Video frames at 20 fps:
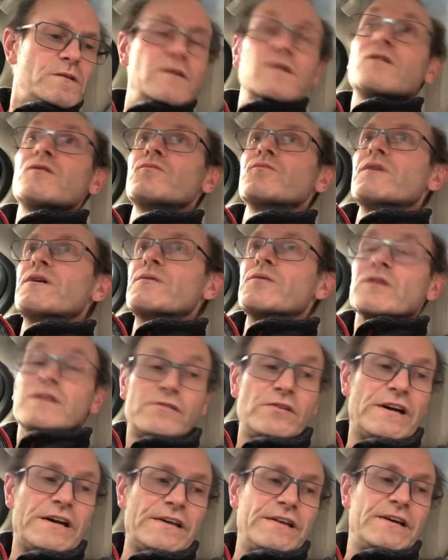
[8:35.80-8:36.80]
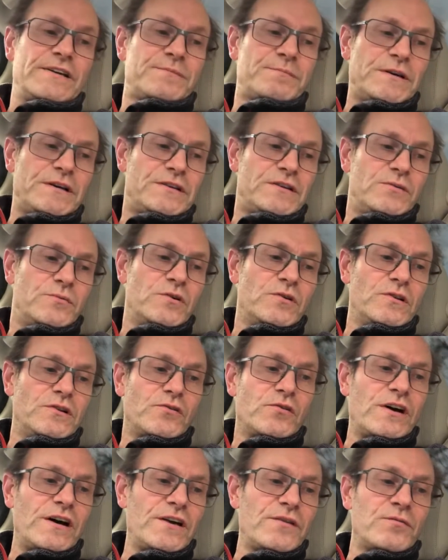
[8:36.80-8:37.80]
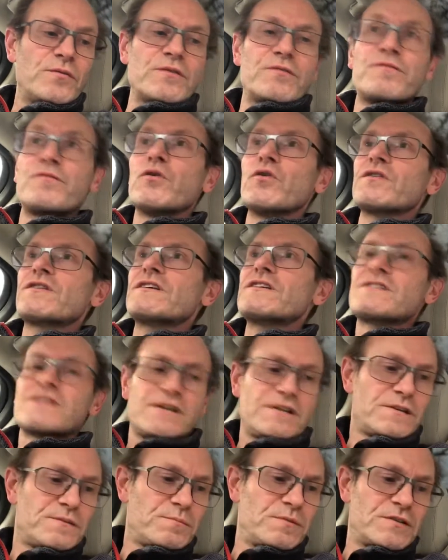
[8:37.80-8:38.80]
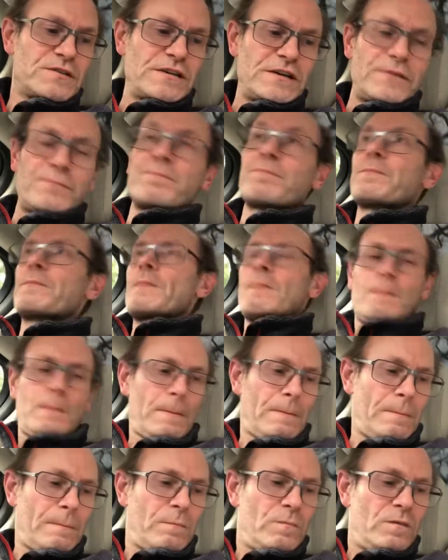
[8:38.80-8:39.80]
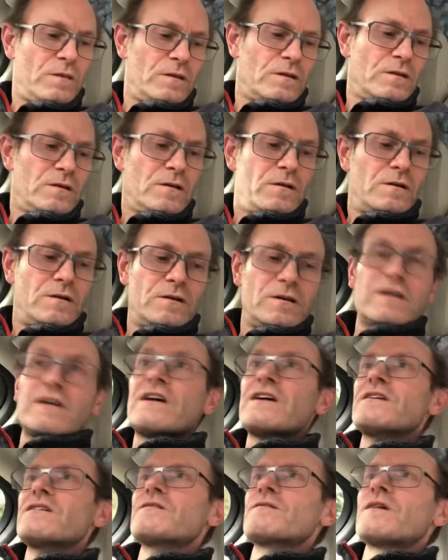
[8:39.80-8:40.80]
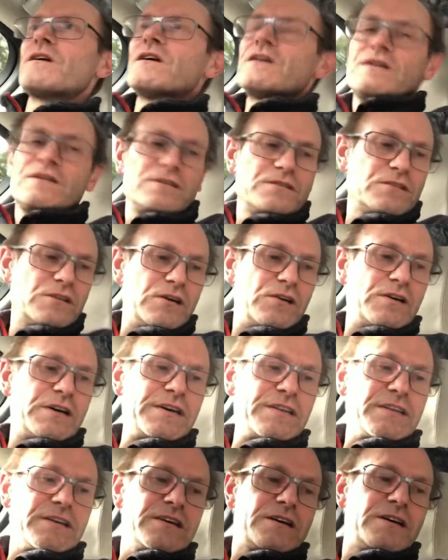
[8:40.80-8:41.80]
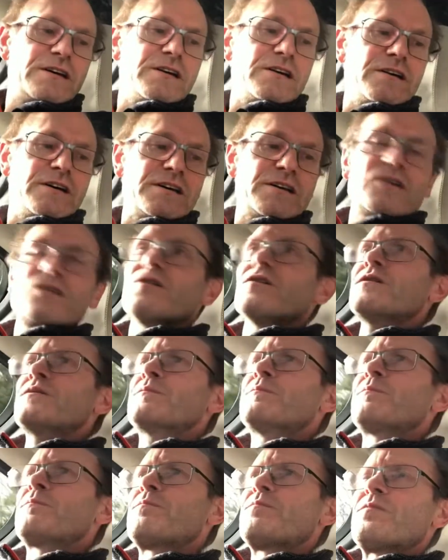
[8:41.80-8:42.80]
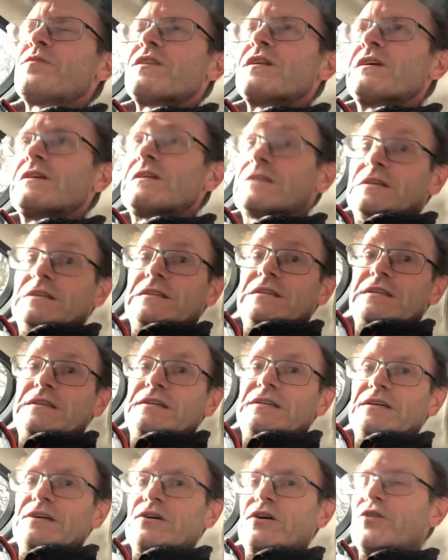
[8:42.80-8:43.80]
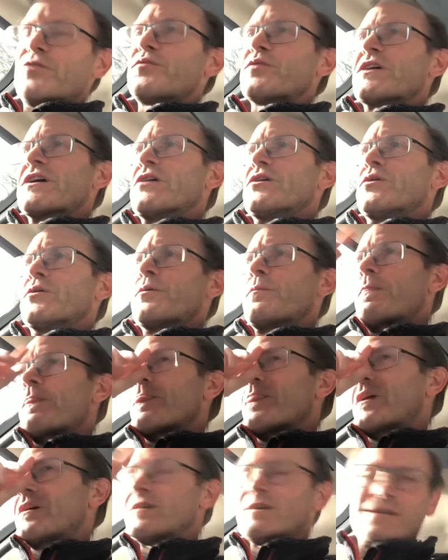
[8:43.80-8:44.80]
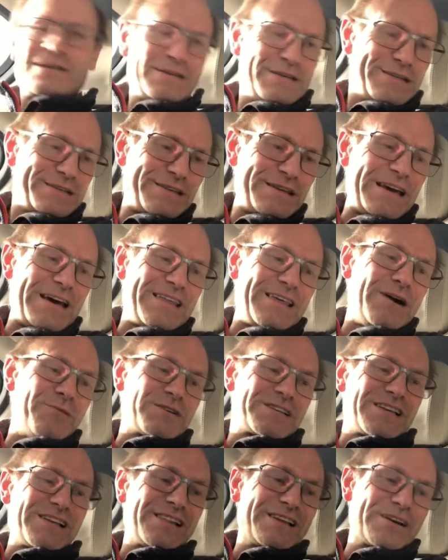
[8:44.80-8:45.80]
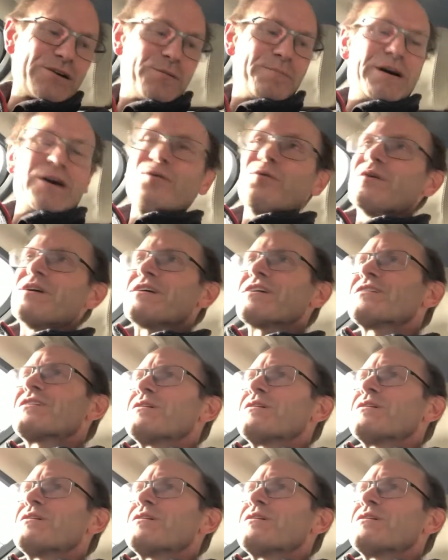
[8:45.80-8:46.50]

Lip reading: we will, right, that's better, we will arrive with 46%. Okay, so I'll hit the car icon and off we go. So yeah, that was a little bit weird.